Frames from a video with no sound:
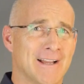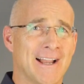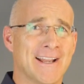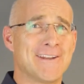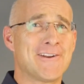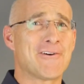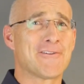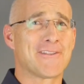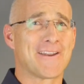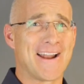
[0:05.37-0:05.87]
I
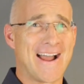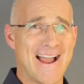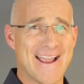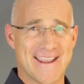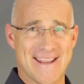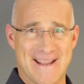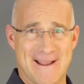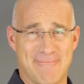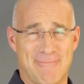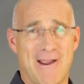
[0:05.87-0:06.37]
know that I
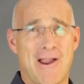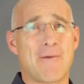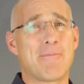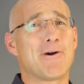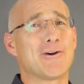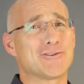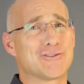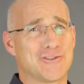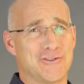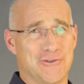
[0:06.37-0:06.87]
am. How
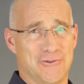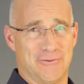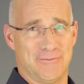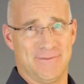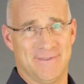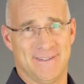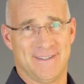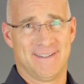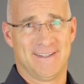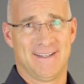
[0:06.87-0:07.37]
about you?
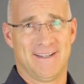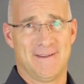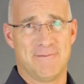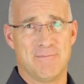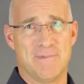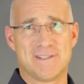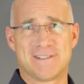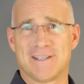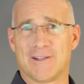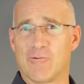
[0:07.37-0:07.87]

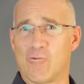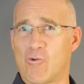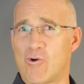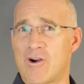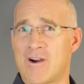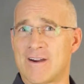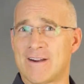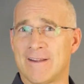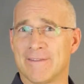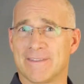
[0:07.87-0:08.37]
Missing
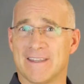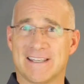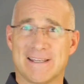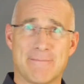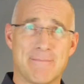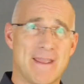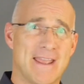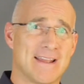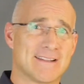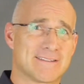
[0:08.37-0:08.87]
work, the
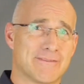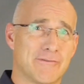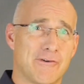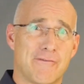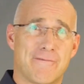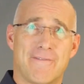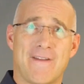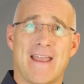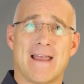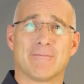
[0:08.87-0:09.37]
demands of
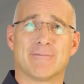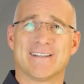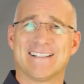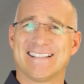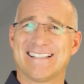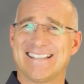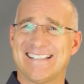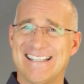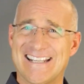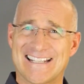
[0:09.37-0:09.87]
your family,
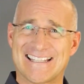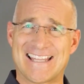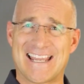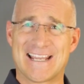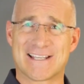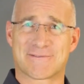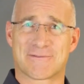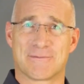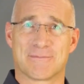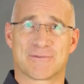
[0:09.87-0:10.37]
sick
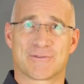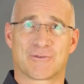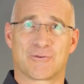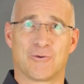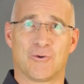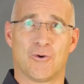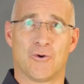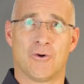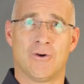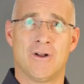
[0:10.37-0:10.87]
days from
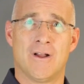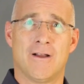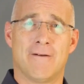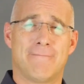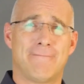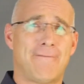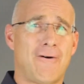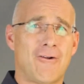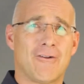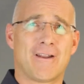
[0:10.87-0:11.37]
school,
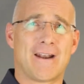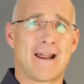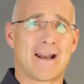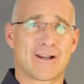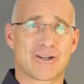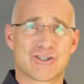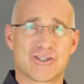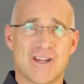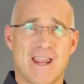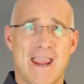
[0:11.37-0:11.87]
falling out
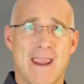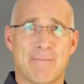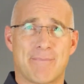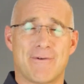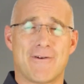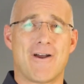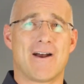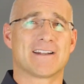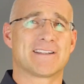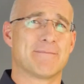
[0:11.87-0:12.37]
of
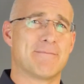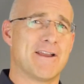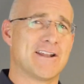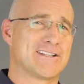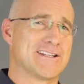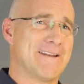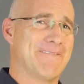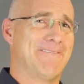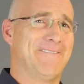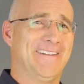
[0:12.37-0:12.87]
shape, not to
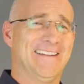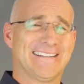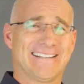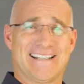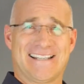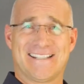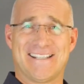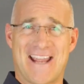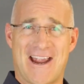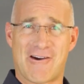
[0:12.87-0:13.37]
mention
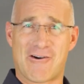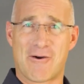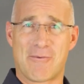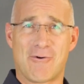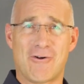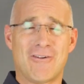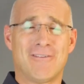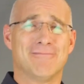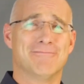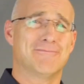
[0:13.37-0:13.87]
feeling
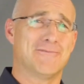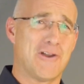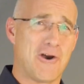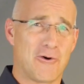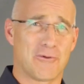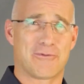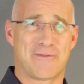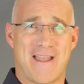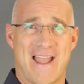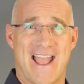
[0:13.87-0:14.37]
terrible?
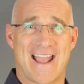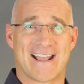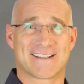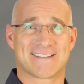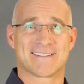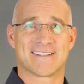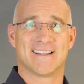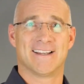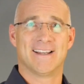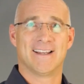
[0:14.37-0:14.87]
No
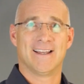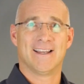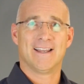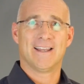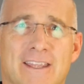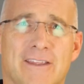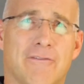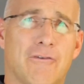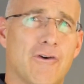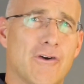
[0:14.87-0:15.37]
thanks.
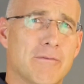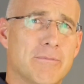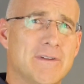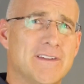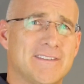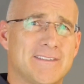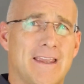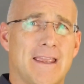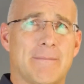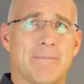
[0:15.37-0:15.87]
You've heard me
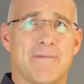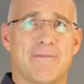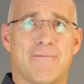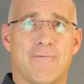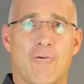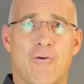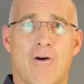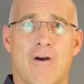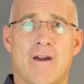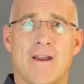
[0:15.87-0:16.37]
say it
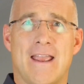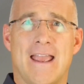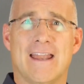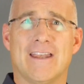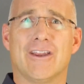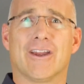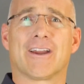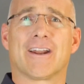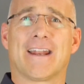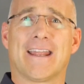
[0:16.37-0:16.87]
before, and
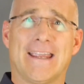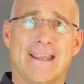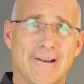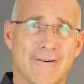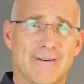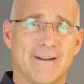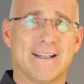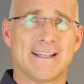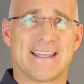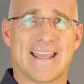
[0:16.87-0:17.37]
you're gonna
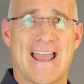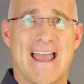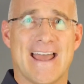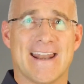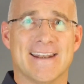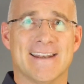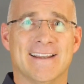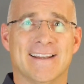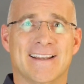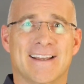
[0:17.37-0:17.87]
hear it
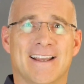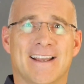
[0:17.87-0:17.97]
again.